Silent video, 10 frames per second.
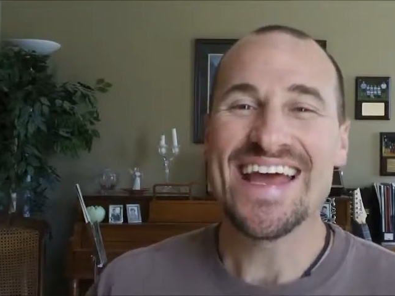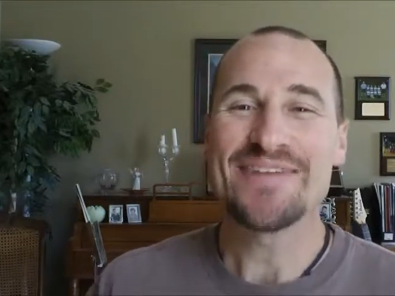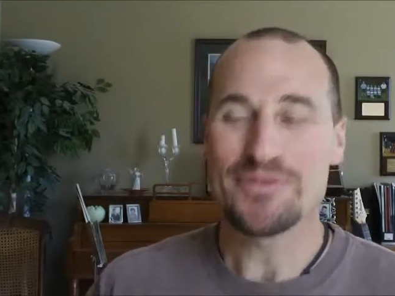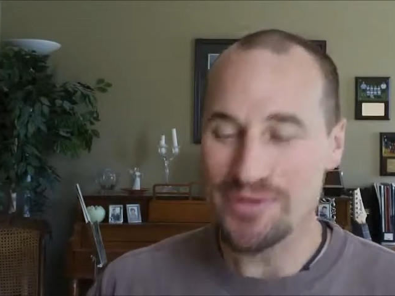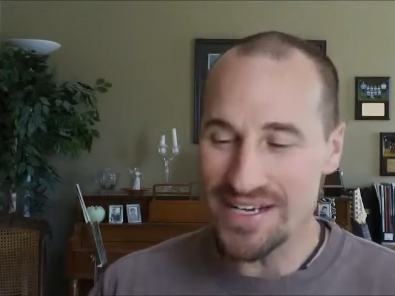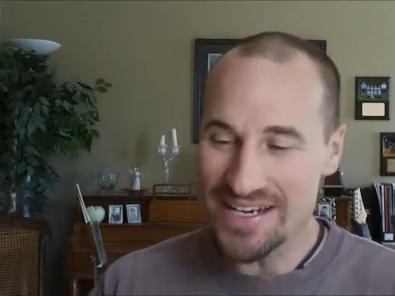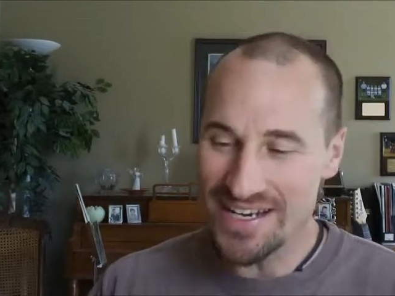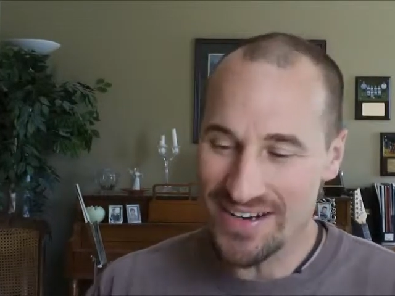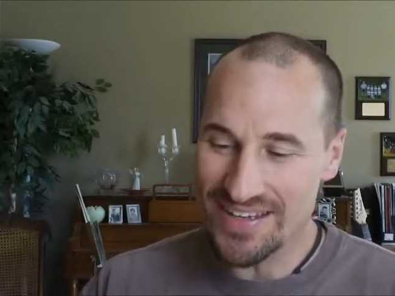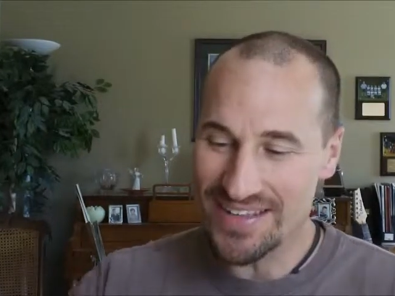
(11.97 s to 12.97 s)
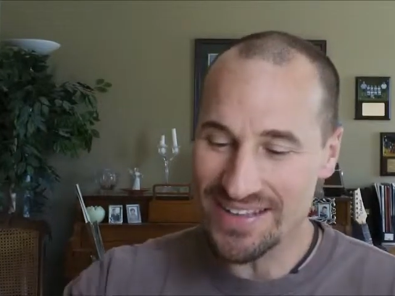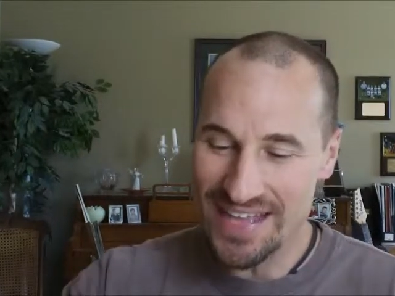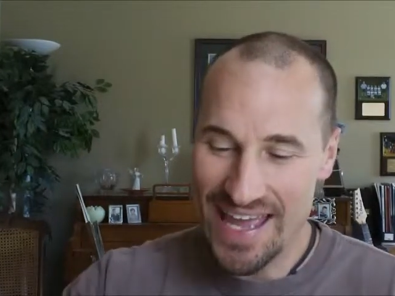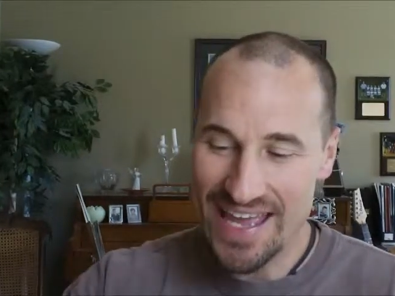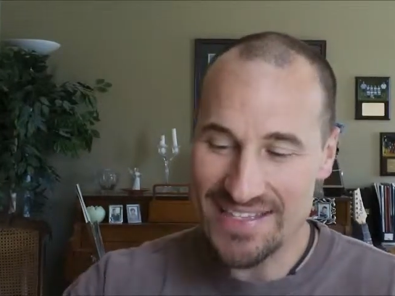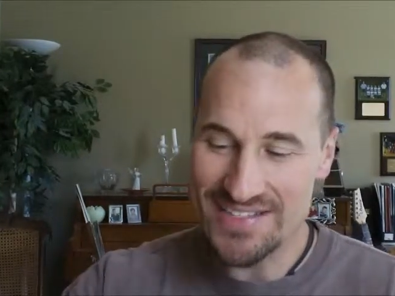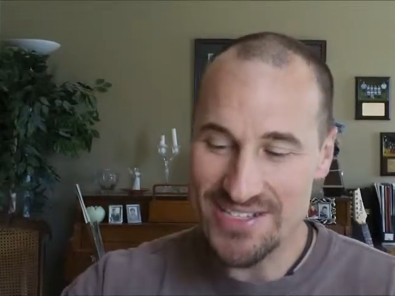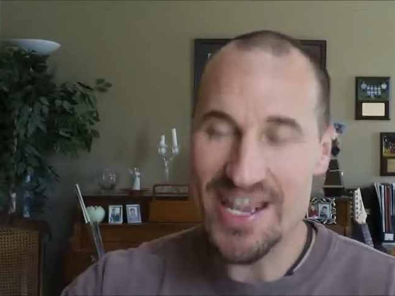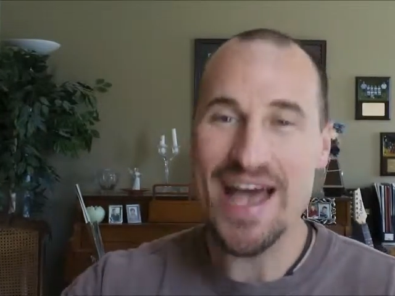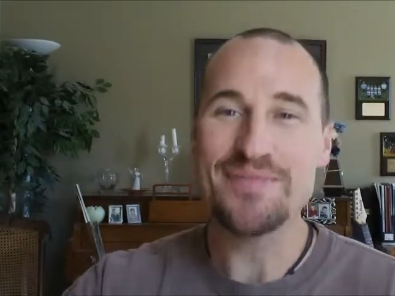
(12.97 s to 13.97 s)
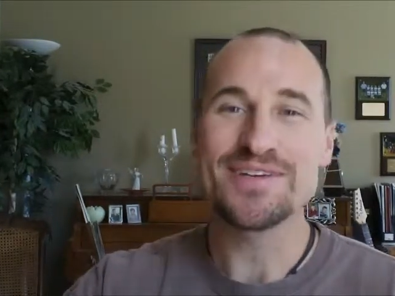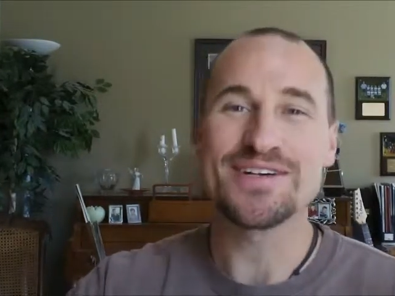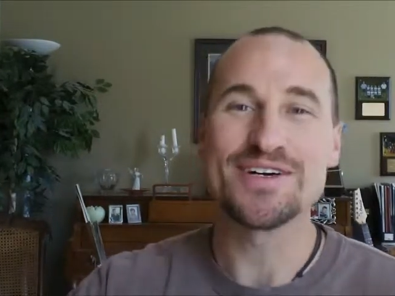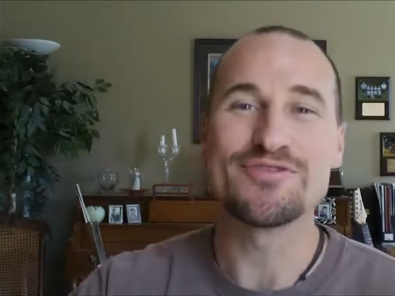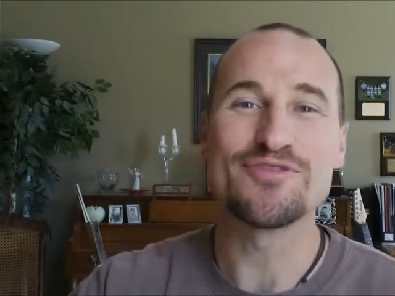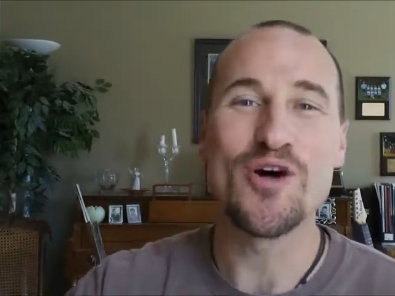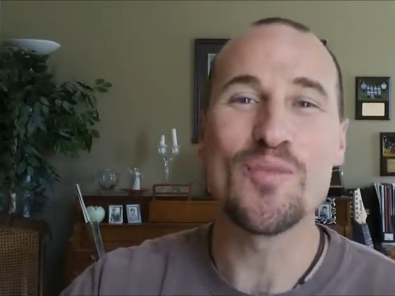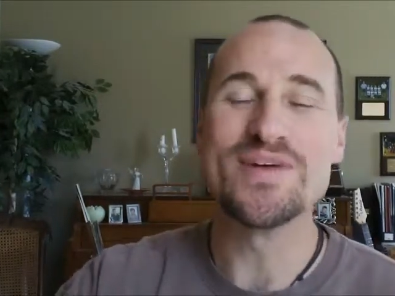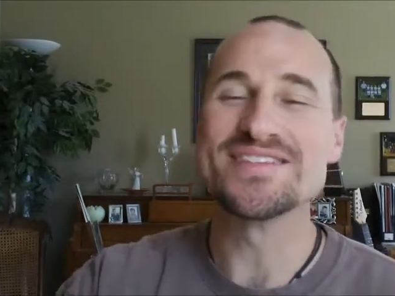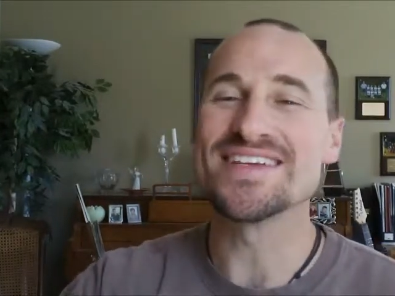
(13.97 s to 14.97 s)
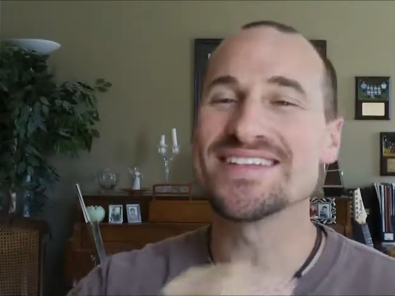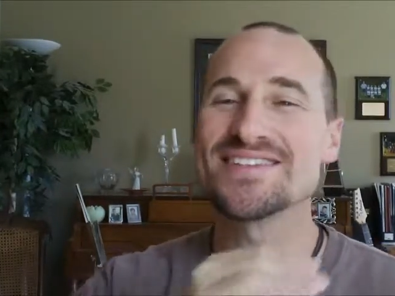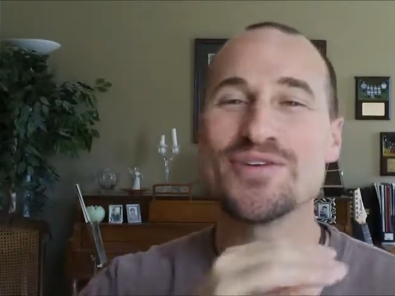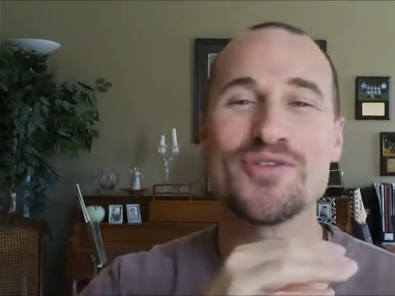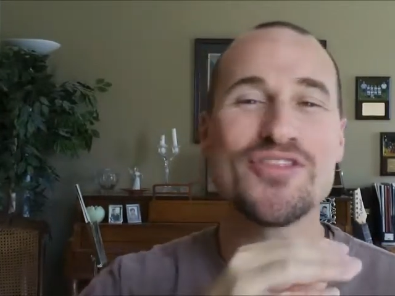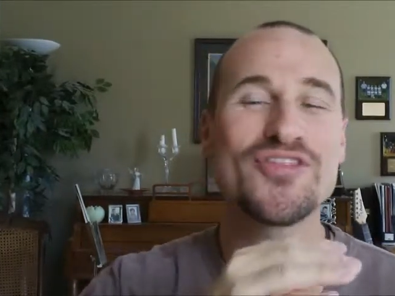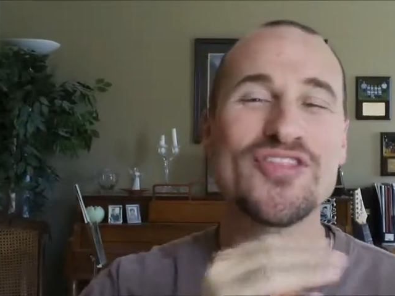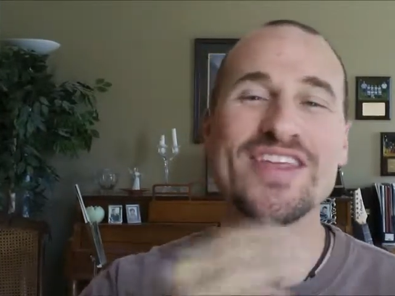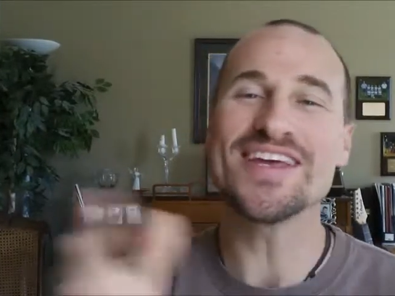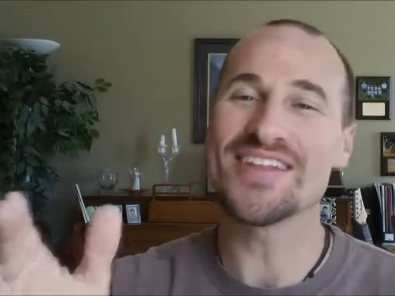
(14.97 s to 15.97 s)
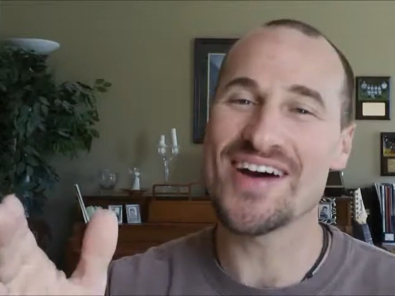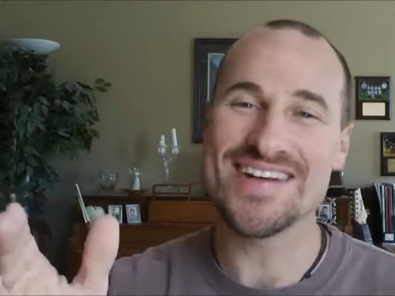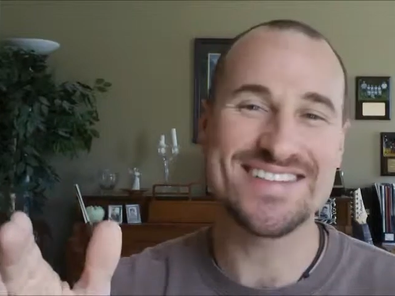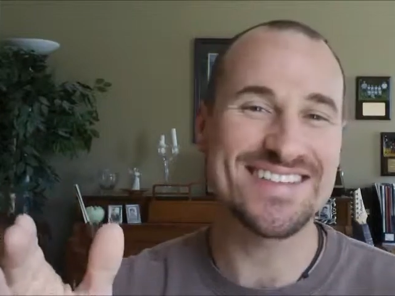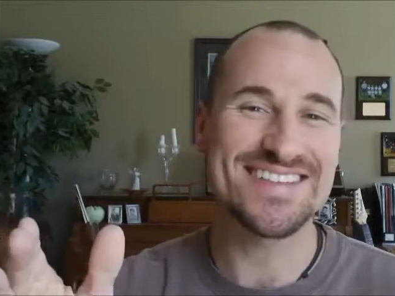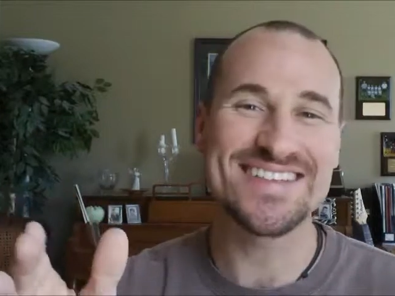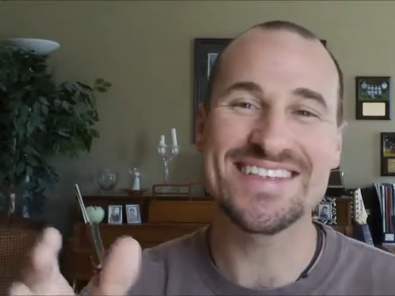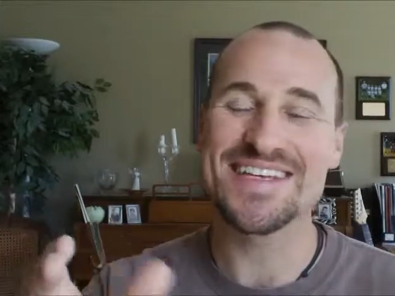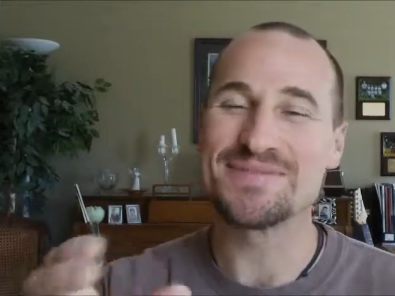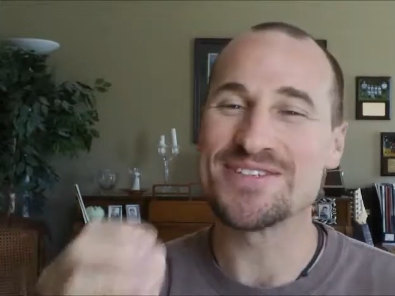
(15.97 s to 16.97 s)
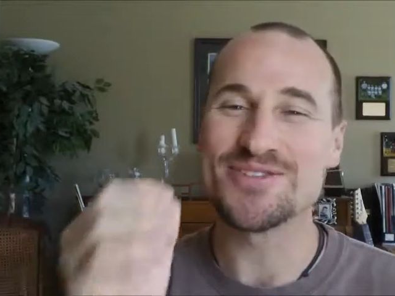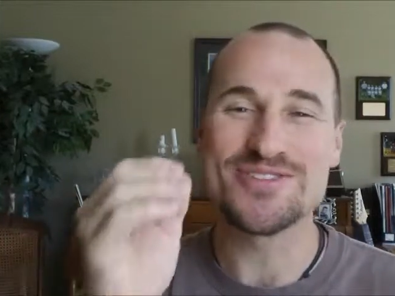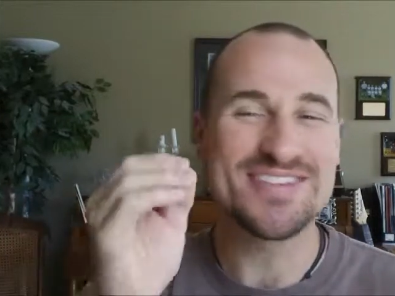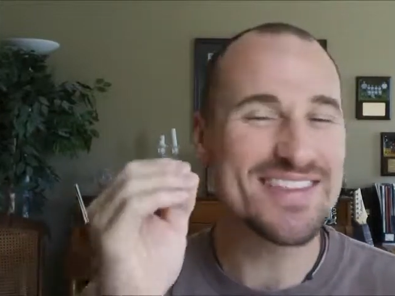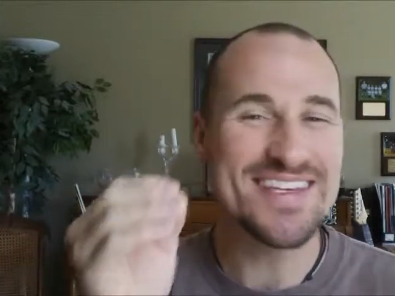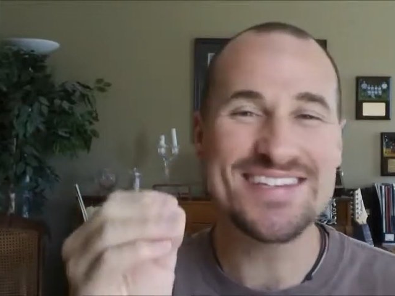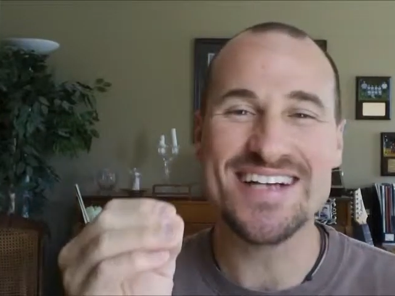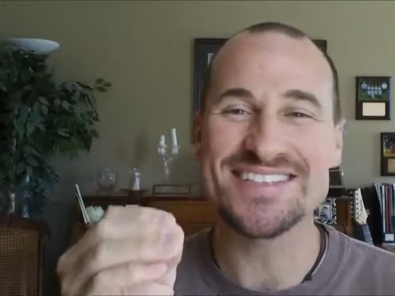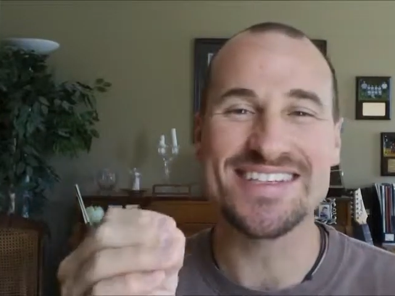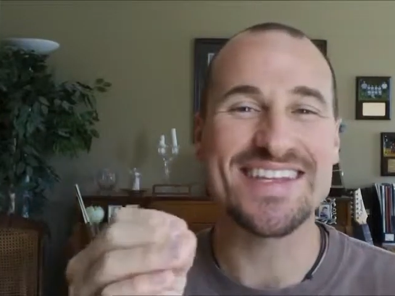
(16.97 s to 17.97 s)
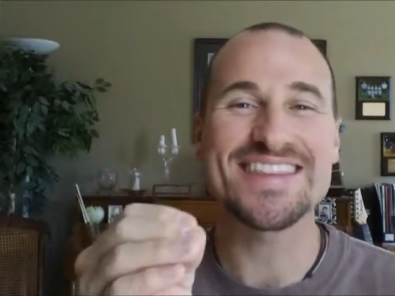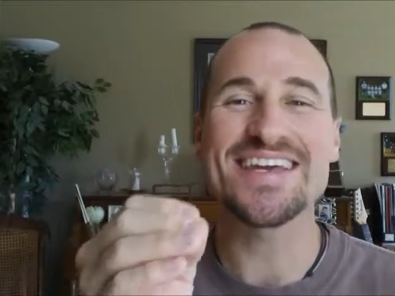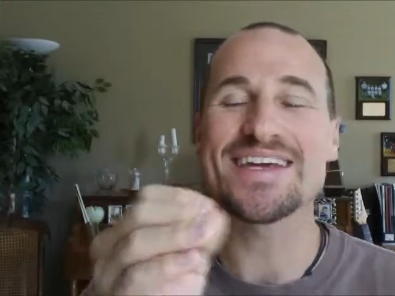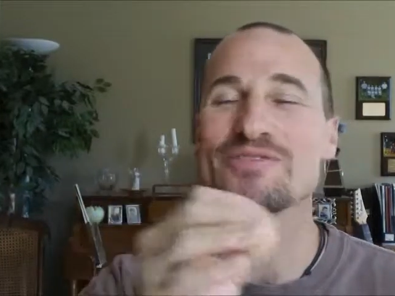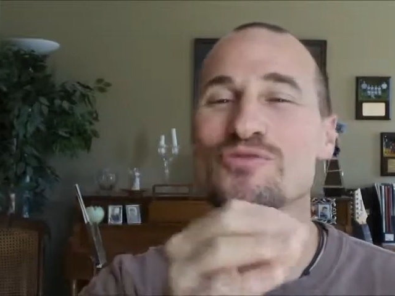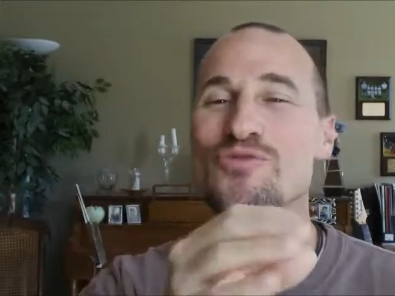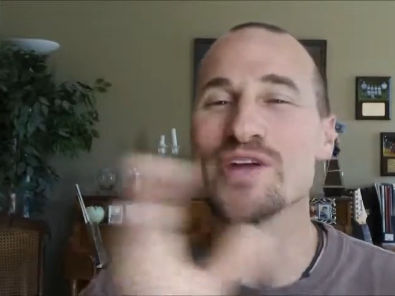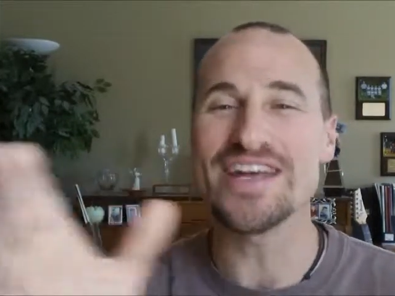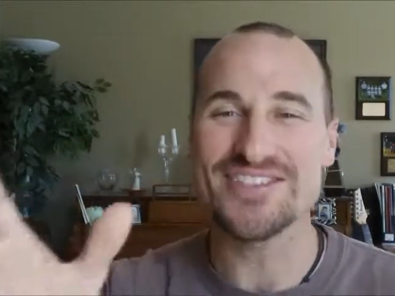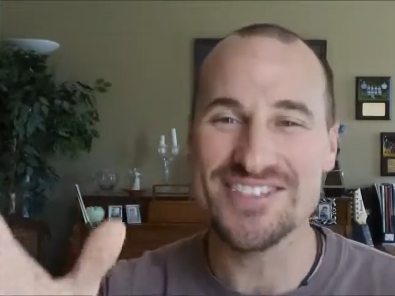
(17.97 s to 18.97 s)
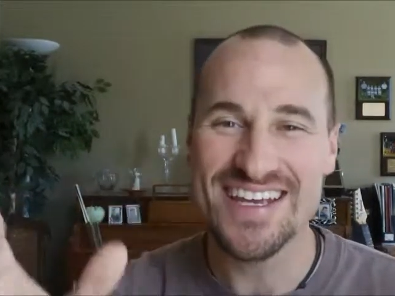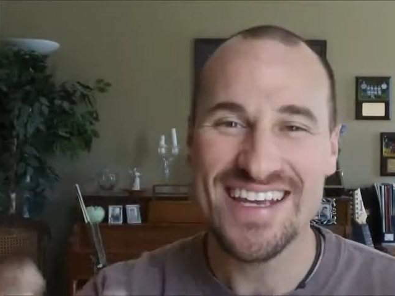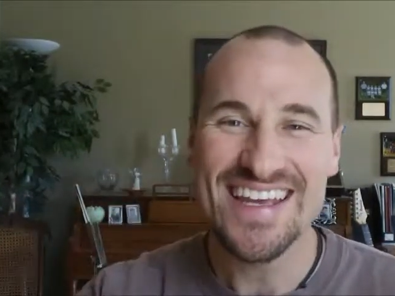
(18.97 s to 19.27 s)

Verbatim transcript: And we're reading here in the last chapter of Romans, and it's so theologically deep and so theologically thick and rich